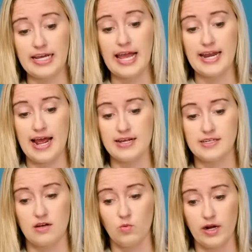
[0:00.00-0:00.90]
Again, as
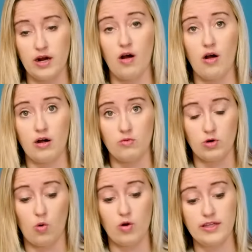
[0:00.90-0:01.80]
we are
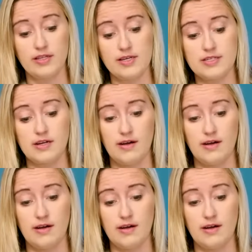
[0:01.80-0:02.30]
recording this